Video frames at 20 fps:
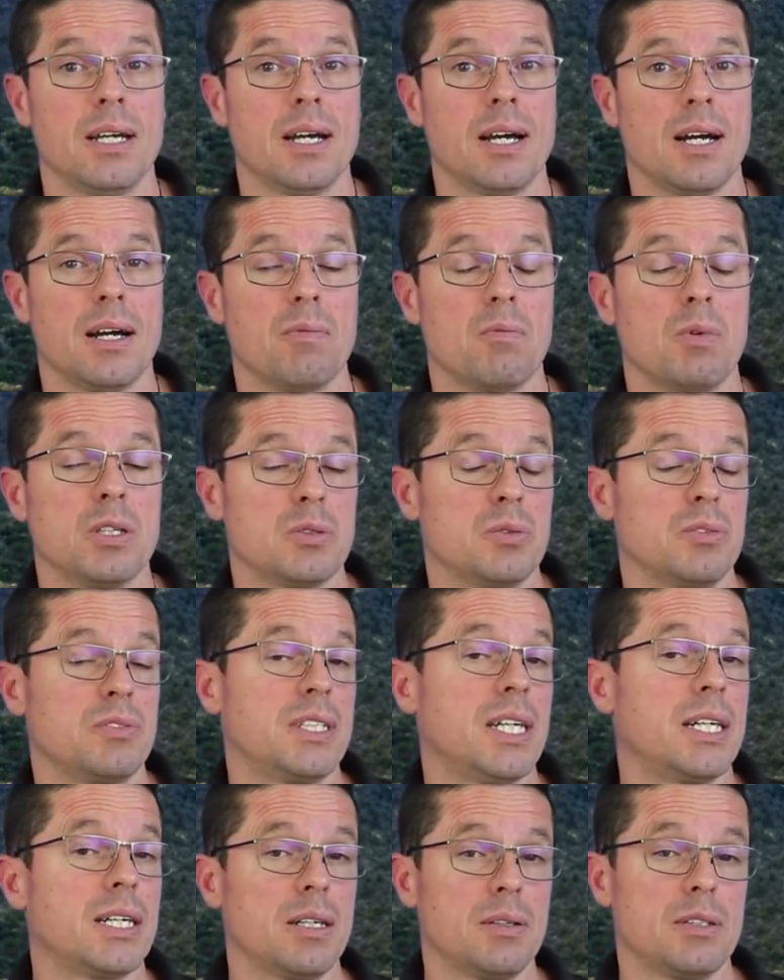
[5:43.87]
Once we've
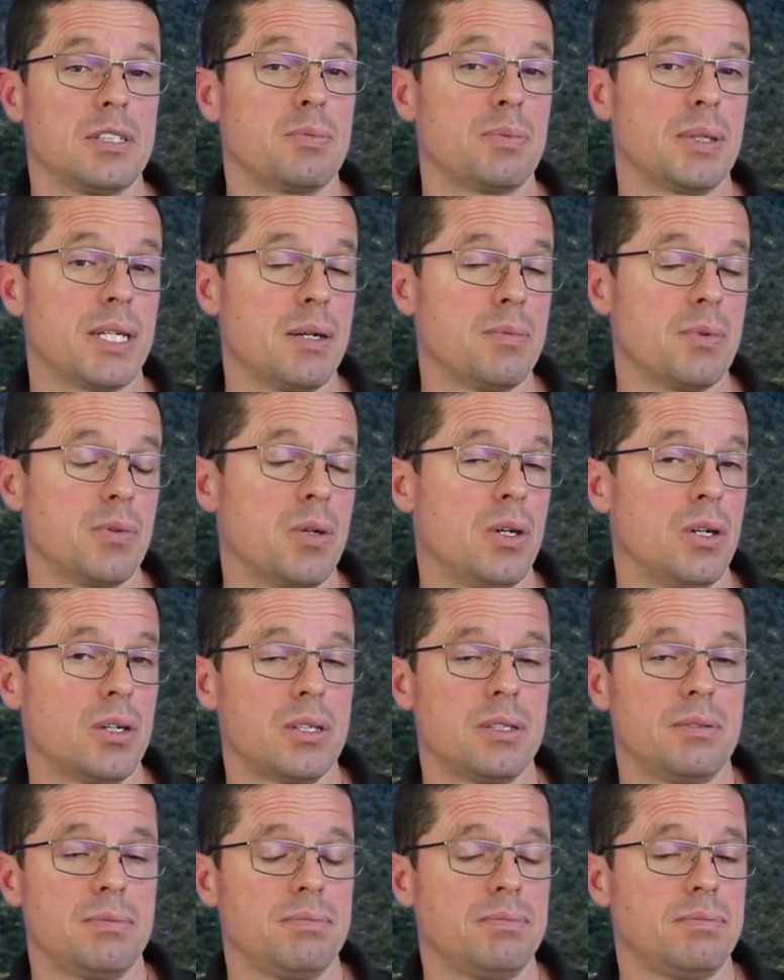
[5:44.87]
dug it, it's become a rock,